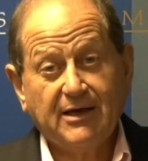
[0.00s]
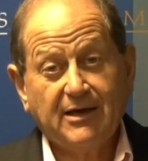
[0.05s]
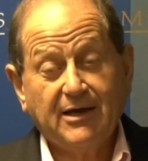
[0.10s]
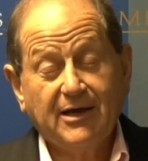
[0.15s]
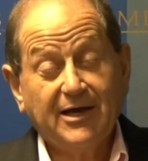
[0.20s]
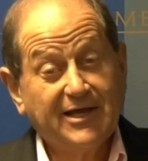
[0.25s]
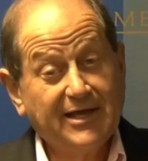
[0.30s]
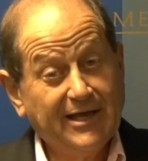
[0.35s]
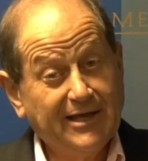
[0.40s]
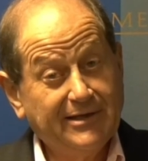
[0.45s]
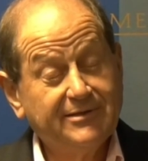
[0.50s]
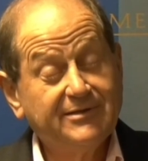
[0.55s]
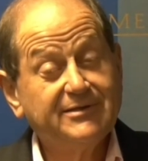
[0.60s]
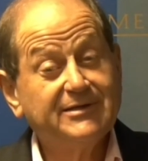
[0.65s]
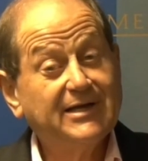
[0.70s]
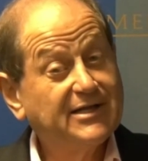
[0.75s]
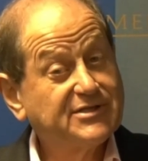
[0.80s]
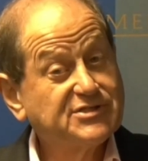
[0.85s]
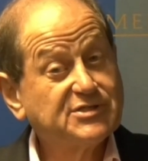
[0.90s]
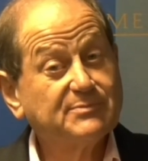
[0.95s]
Again,
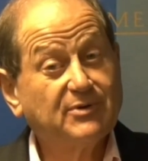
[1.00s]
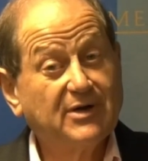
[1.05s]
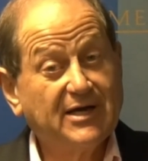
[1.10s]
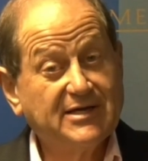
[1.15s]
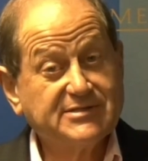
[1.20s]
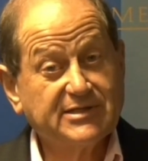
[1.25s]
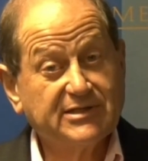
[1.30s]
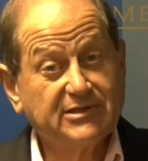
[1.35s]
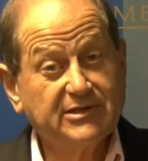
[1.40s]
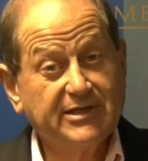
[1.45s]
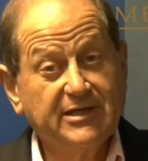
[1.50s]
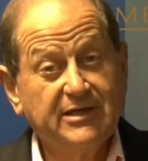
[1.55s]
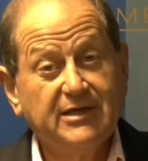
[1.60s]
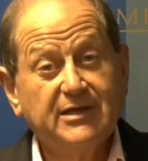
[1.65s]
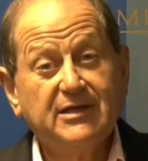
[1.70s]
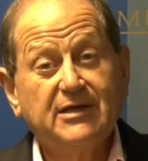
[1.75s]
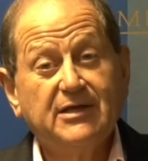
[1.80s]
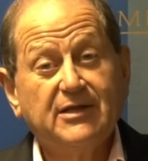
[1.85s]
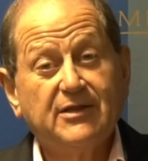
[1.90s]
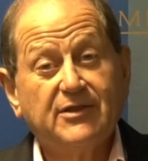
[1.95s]
not surprisingly,
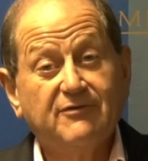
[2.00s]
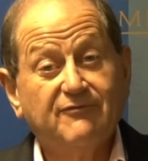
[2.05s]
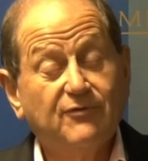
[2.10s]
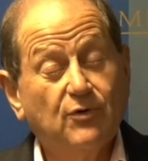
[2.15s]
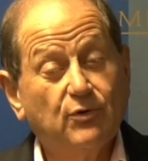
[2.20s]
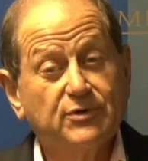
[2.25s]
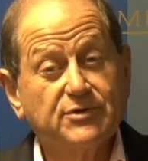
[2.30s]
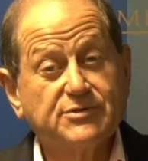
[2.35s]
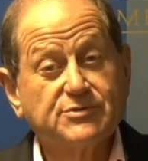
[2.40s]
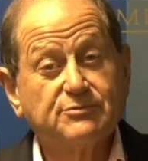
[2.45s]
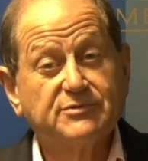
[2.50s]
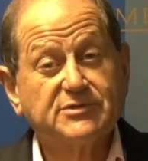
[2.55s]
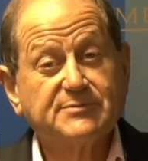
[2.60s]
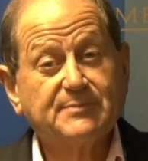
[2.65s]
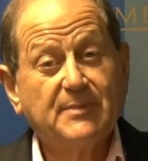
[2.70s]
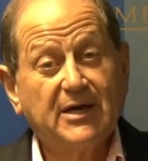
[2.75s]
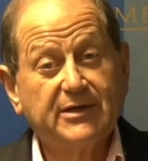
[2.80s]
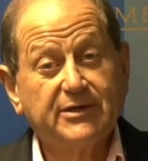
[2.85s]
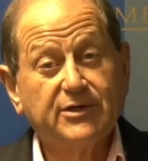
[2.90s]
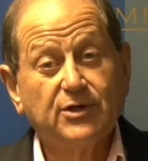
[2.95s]
the voters
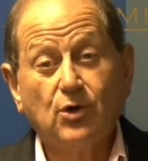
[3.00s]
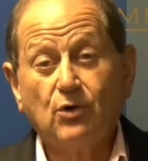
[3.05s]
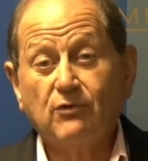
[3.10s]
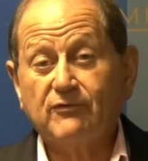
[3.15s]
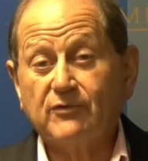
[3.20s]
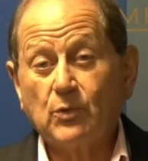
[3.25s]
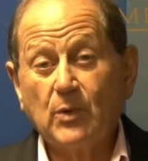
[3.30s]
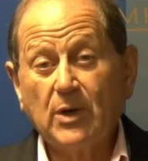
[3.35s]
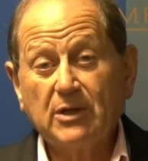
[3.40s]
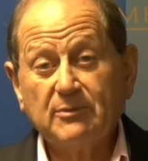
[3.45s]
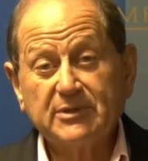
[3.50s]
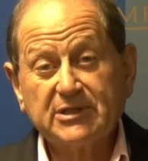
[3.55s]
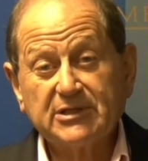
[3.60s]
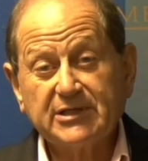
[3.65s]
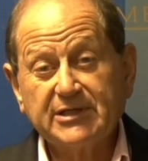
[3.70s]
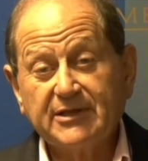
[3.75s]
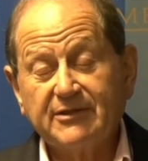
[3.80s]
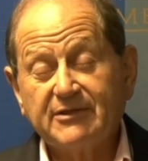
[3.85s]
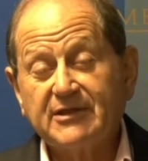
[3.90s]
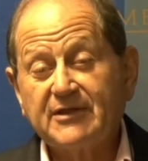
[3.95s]
responded
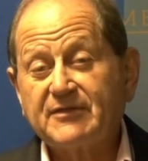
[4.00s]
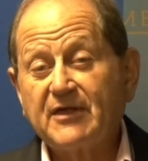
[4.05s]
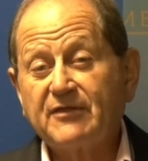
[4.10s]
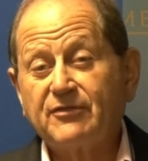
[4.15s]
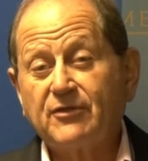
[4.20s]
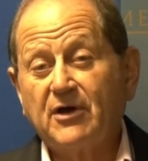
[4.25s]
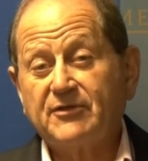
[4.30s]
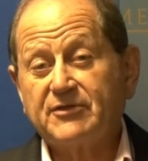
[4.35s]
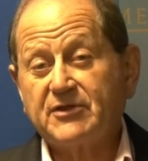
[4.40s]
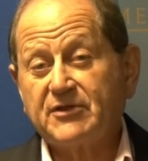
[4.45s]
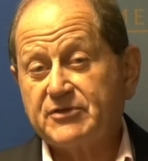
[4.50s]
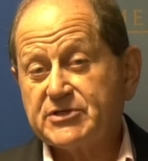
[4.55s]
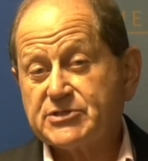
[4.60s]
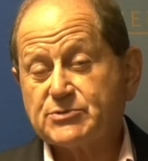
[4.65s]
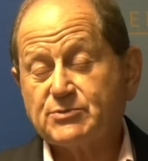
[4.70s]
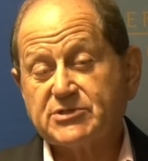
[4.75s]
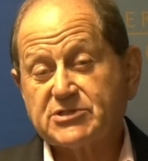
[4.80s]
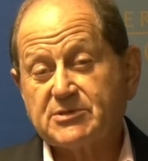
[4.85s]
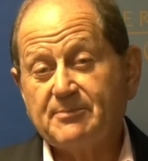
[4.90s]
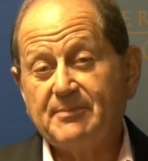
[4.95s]
overwhelmingly that they thought that
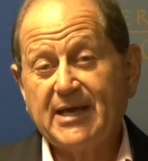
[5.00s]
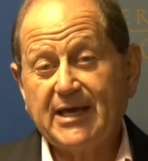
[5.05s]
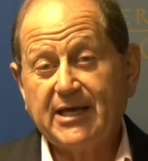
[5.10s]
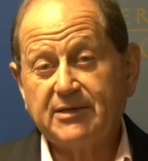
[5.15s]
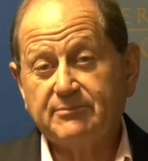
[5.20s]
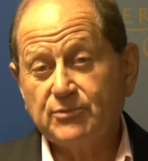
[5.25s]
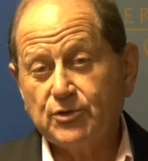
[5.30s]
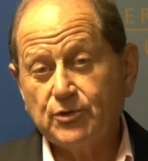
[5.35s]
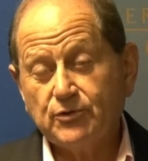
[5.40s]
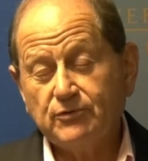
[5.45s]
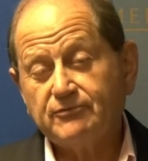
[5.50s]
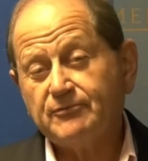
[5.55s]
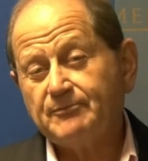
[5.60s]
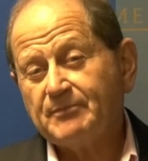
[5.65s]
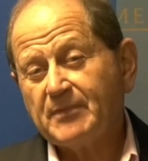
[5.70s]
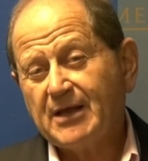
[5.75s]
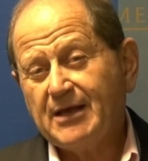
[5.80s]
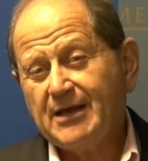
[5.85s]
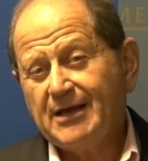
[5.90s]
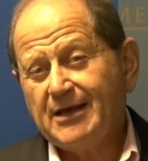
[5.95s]
this was a bad move.
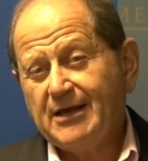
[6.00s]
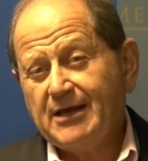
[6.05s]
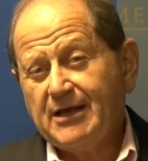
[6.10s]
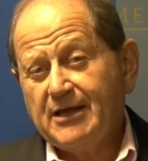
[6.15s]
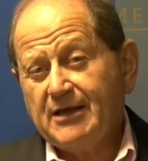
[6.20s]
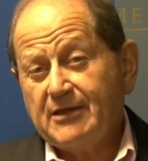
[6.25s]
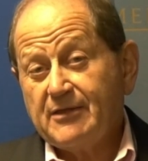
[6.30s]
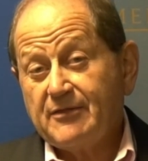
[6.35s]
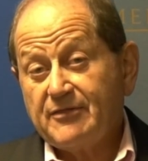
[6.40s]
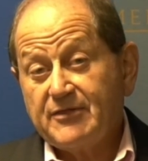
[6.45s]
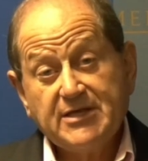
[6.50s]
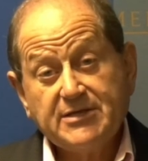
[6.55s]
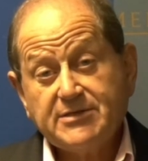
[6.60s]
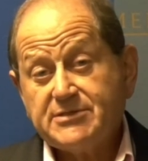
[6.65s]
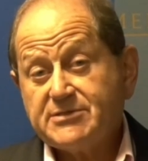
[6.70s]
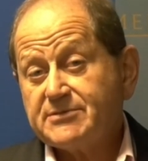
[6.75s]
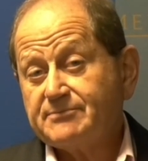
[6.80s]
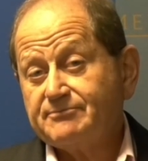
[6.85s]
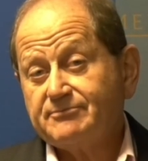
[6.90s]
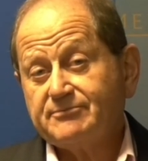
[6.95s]

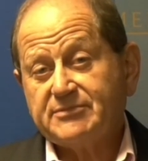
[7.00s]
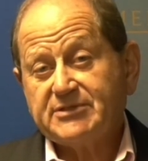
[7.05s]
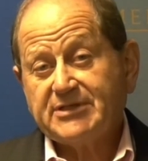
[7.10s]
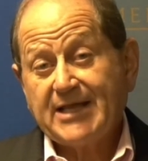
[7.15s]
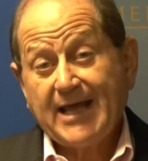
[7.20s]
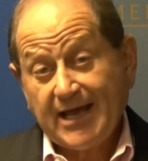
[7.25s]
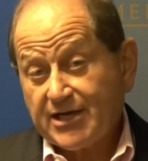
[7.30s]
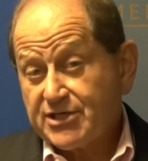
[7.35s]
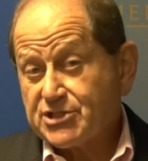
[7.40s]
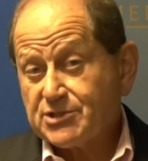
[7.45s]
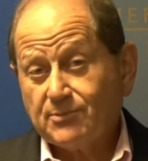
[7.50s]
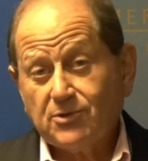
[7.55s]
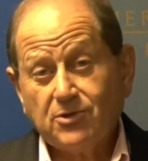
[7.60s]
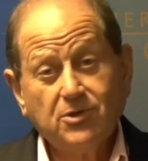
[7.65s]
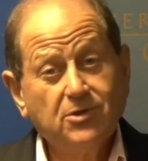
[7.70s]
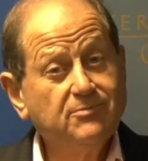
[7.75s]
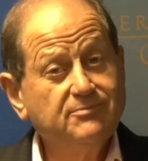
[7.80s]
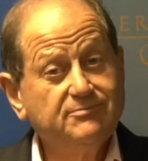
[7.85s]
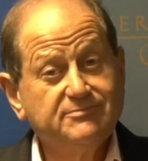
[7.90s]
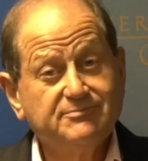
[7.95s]
These
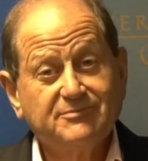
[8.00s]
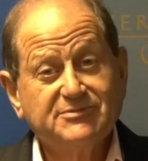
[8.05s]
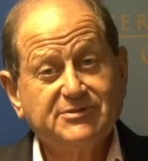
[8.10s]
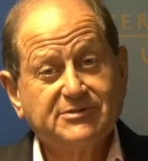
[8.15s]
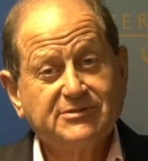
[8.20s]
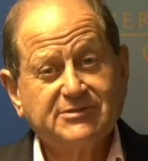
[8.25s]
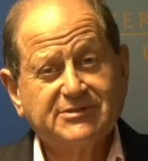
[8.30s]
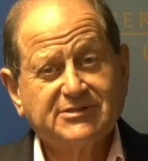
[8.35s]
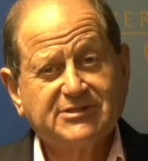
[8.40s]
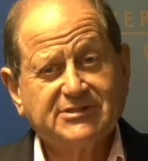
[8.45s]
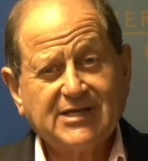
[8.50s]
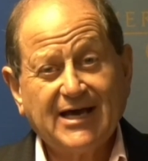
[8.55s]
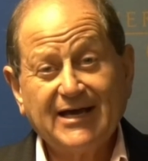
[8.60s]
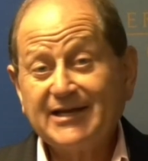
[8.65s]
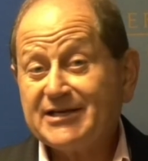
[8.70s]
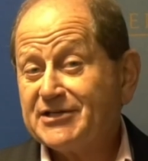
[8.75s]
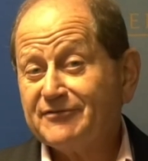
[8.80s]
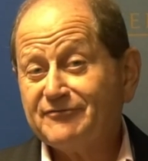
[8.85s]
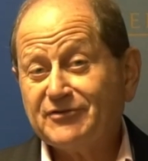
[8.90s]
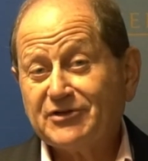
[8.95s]
tangible,
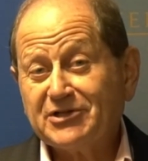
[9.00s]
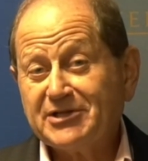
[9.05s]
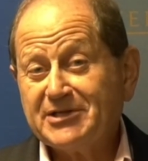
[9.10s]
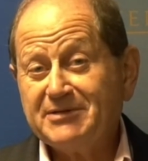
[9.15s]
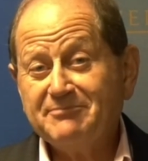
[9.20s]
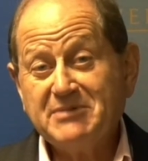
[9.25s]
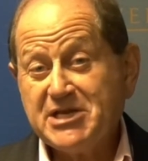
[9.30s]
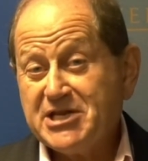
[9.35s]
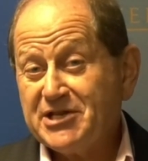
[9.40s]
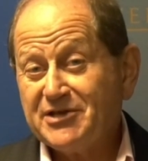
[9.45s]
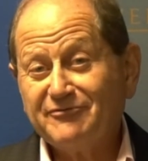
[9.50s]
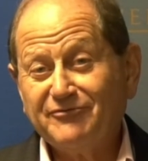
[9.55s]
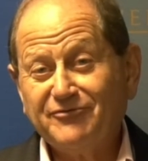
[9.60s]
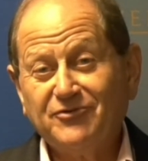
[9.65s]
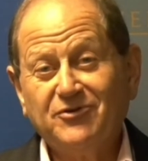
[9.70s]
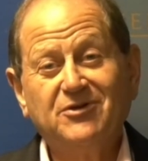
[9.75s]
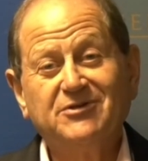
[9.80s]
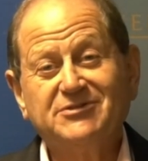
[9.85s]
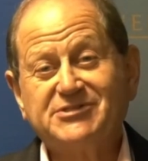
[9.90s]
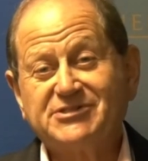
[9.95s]
scientifically
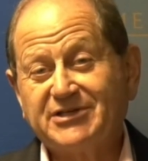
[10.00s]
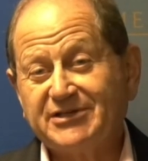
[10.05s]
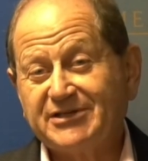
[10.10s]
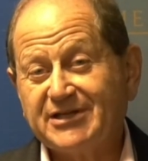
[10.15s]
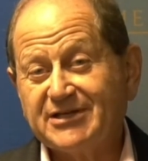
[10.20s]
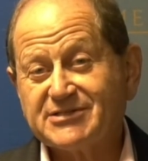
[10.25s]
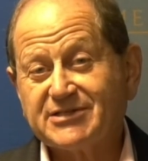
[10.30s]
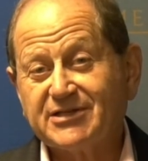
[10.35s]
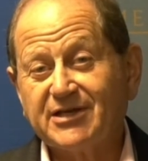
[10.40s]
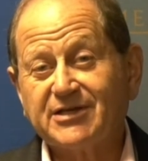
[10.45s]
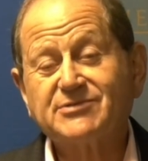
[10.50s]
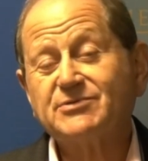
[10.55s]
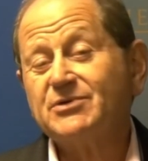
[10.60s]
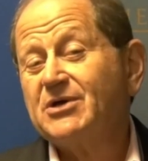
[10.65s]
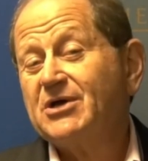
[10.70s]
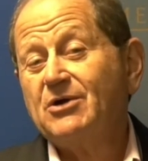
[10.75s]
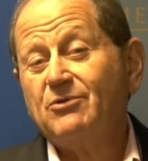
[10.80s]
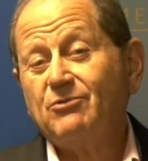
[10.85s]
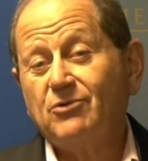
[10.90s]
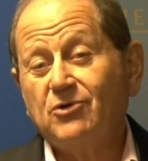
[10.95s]
meaningful statistics
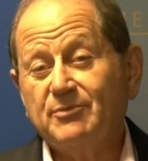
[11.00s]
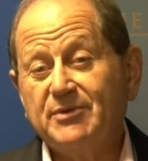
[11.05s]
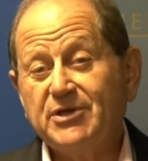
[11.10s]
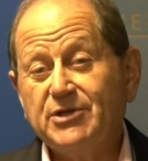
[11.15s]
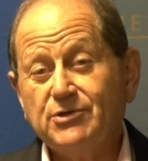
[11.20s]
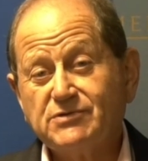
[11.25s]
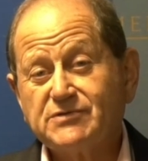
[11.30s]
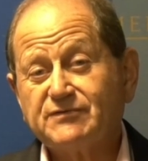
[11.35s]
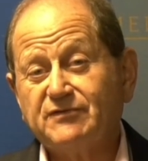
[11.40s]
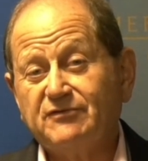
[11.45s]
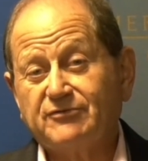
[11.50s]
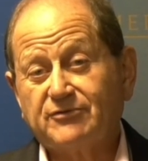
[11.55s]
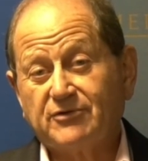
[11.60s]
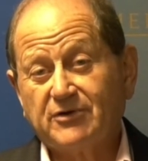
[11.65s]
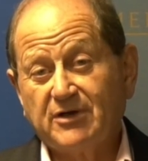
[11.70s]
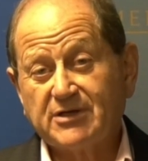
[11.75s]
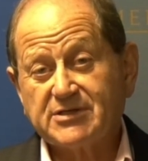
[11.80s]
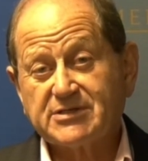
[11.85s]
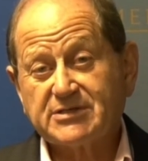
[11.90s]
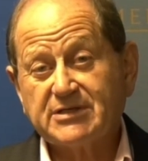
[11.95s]
will be useful
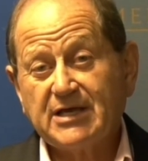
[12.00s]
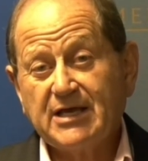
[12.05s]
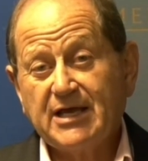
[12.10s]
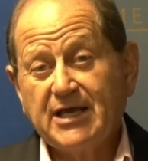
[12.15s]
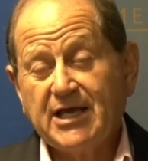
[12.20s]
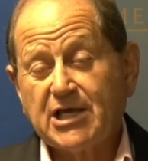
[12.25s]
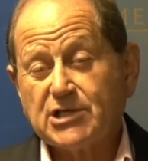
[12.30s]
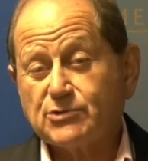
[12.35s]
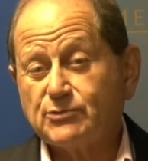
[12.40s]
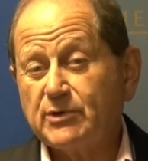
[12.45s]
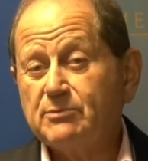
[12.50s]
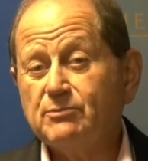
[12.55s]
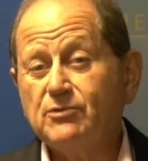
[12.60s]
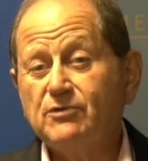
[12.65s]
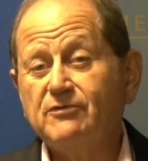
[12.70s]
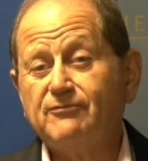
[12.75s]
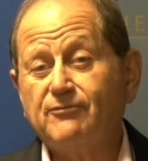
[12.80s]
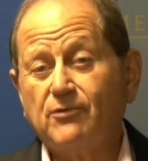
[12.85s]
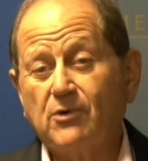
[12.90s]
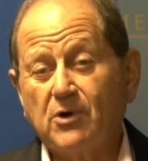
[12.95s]
for us as we
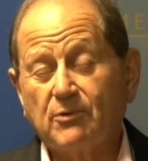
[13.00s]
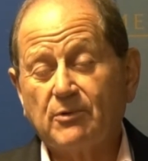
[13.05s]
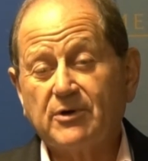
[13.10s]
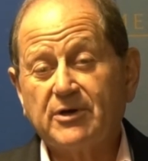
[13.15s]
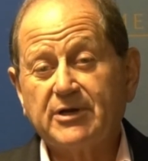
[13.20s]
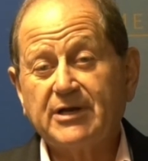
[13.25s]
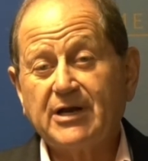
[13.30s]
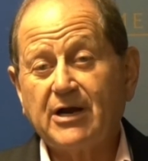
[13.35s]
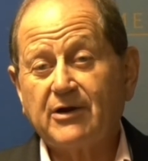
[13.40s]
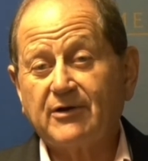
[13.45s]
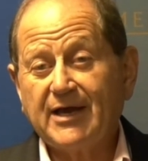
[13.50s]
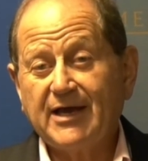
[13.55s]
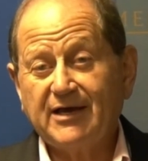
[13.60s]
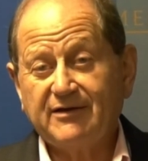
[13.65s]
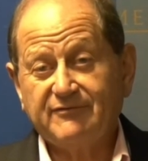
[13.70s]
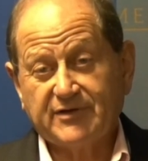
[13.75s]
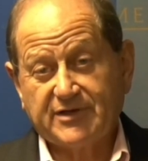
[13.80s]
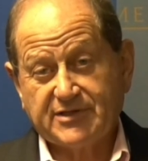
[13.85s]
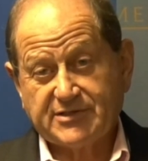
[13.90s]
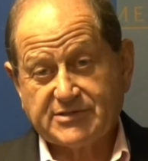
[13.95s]
move forward in our
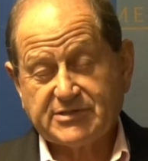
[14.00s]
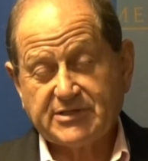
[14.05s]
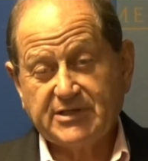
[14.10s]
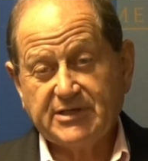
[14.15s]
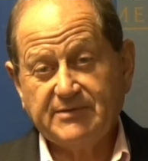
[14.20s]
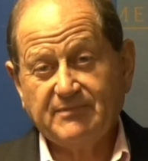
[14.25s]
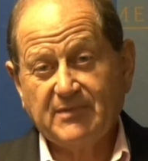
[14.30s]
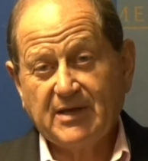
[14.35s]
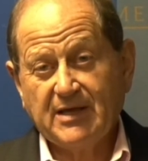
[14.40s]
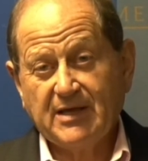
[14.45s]
advocacy.